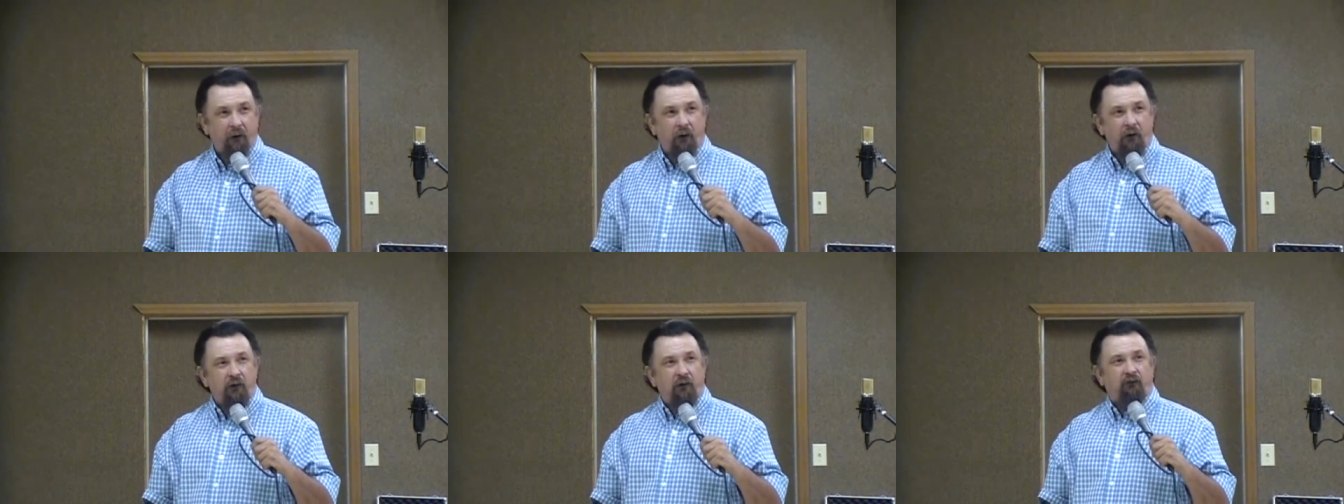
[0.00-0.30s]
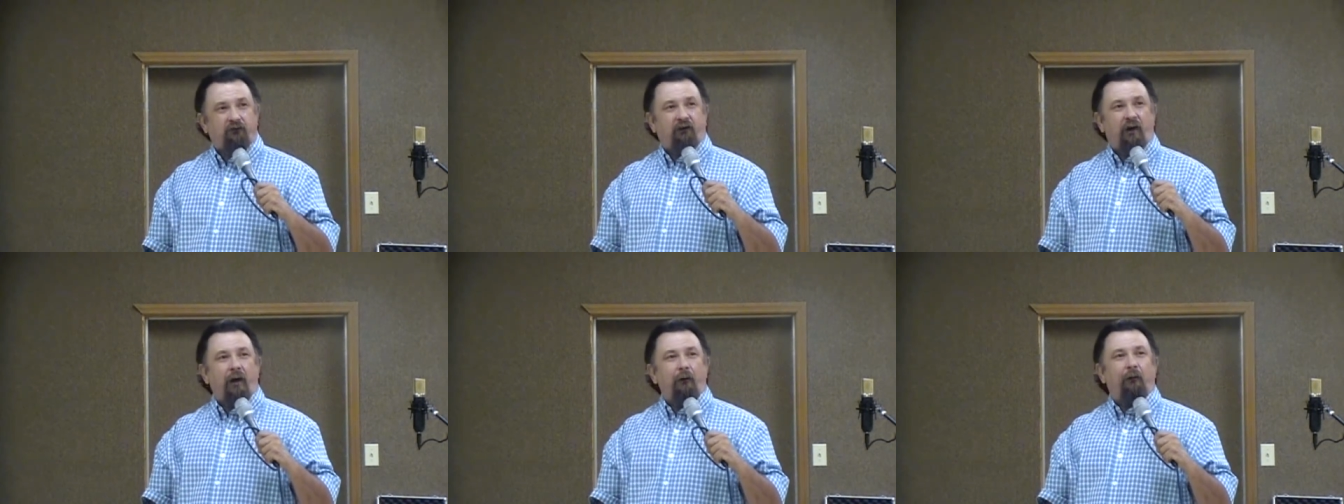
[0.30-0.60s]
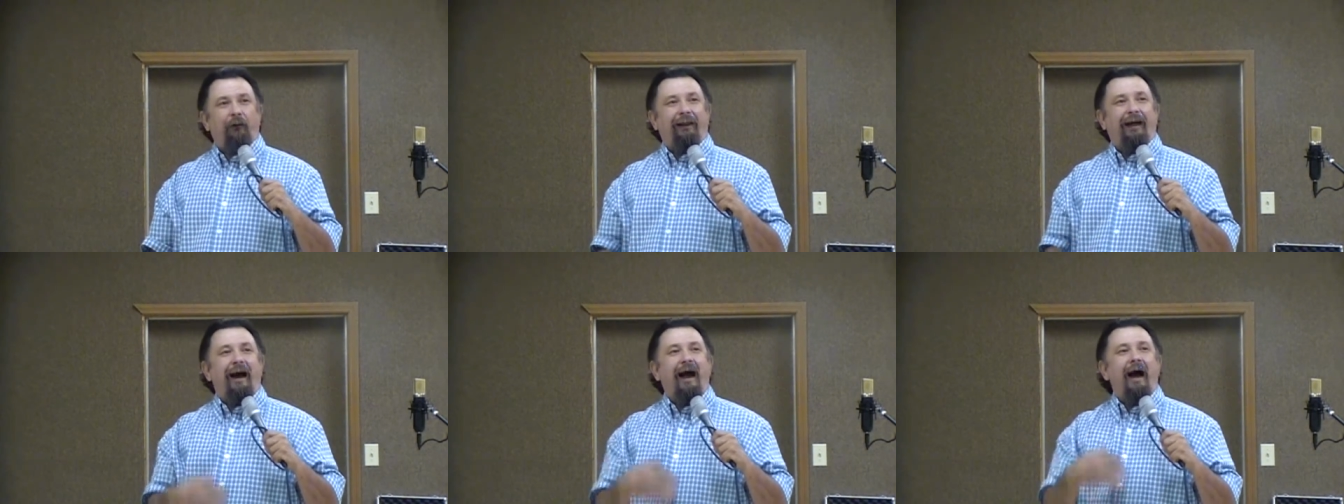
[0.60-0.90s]
or you say,
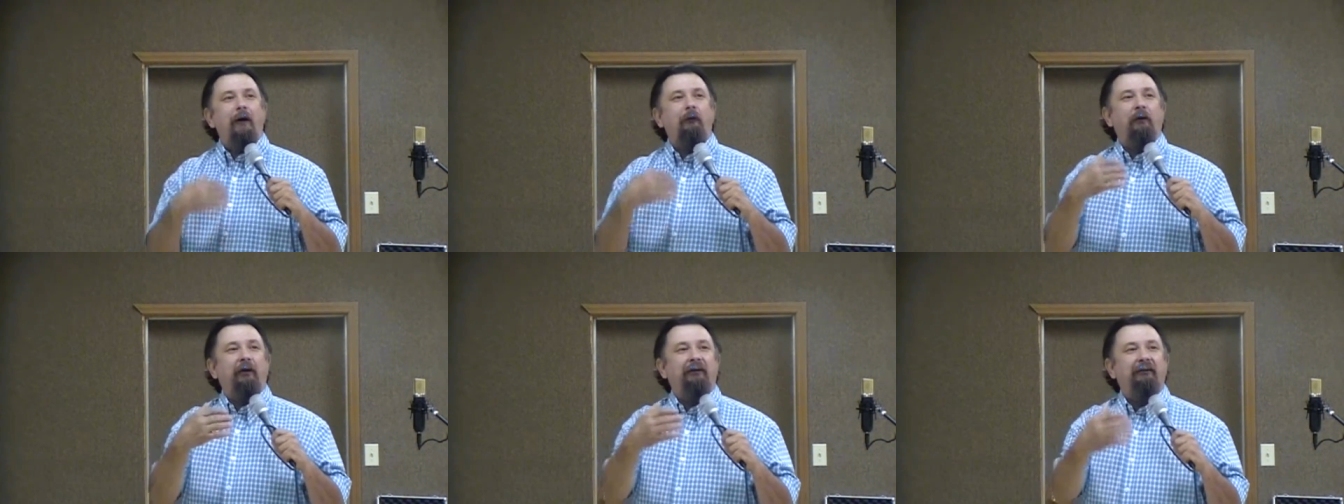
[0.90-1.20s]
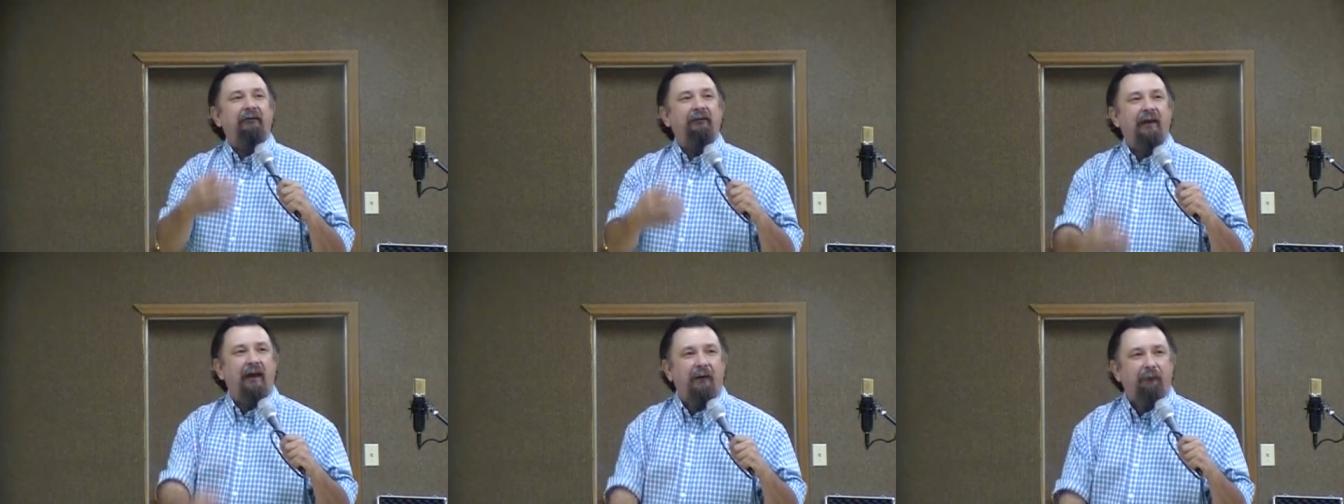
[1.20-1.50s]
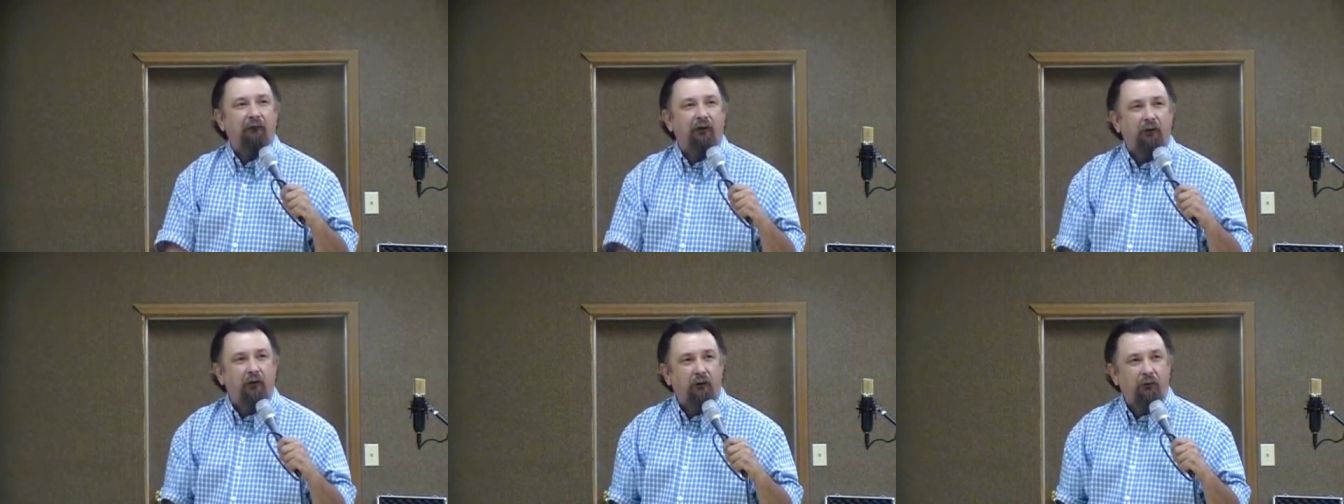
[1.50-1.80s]
Well, I would
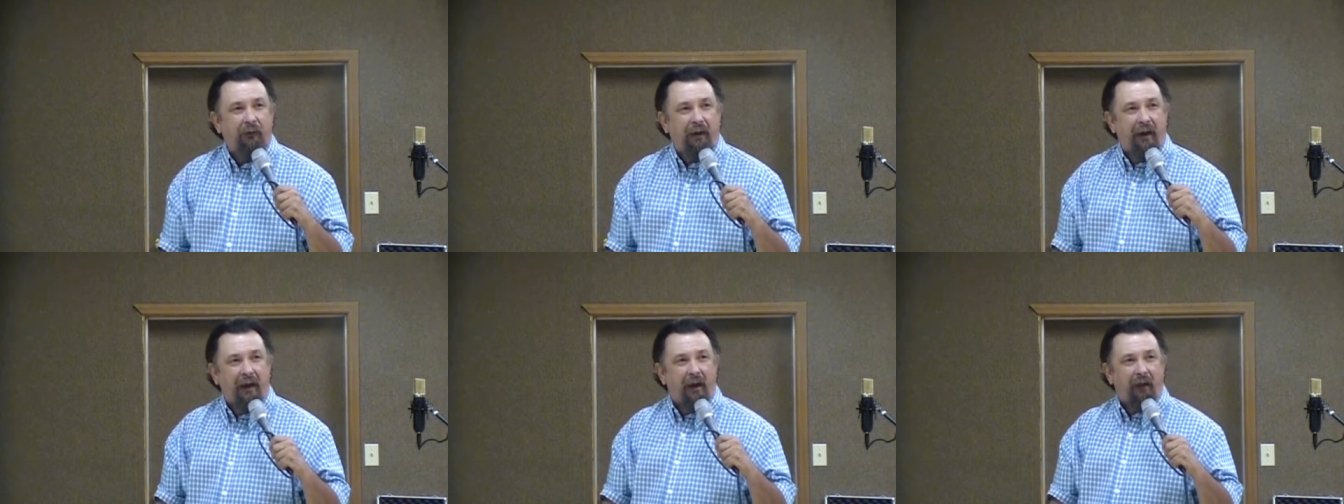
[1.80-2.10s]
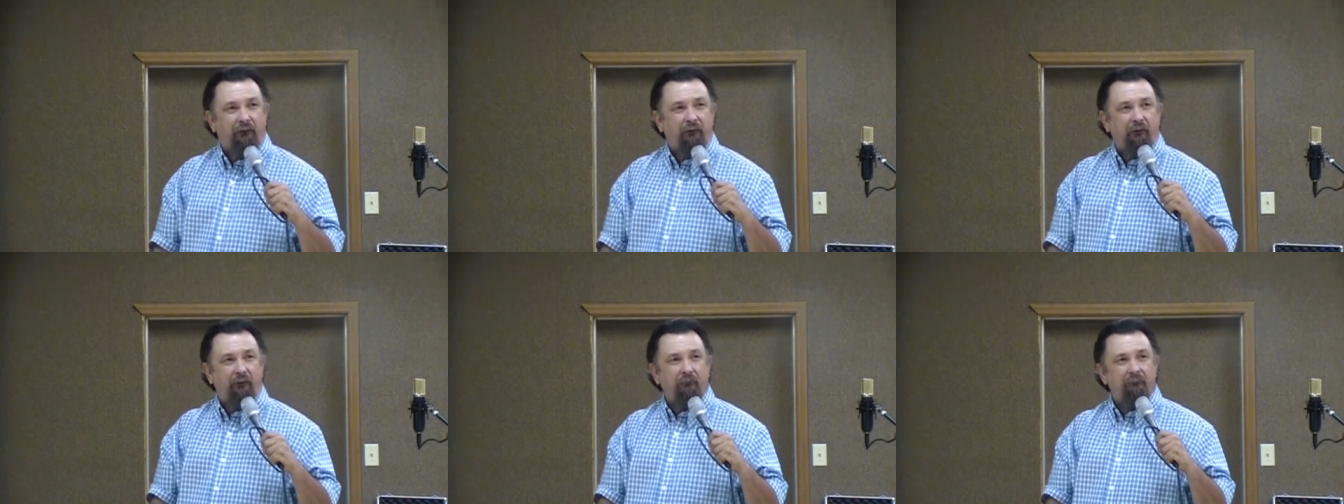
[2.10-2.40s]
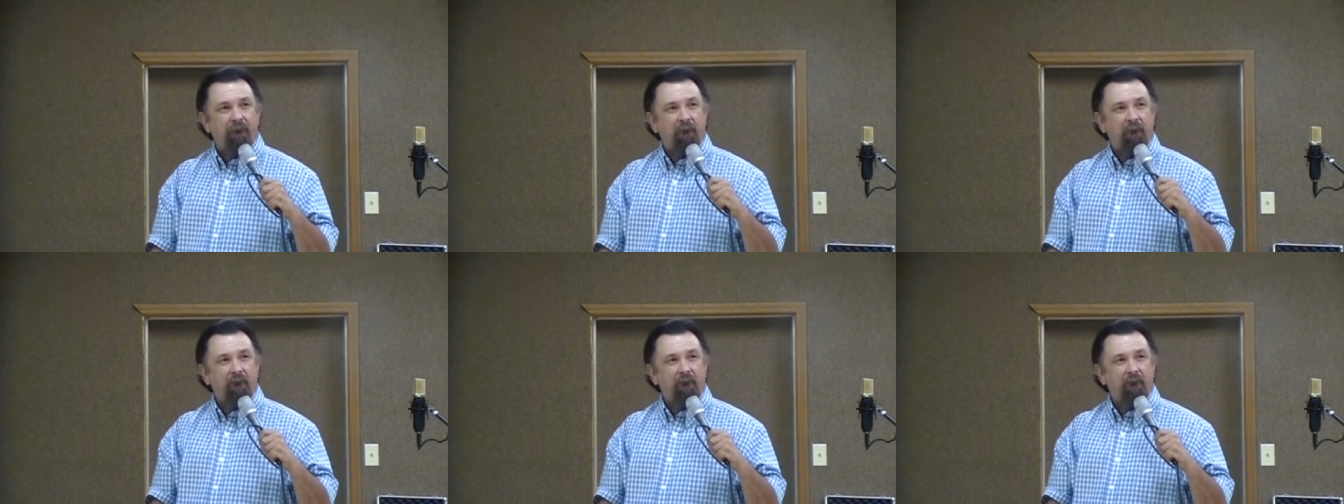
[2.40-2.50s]
never do that,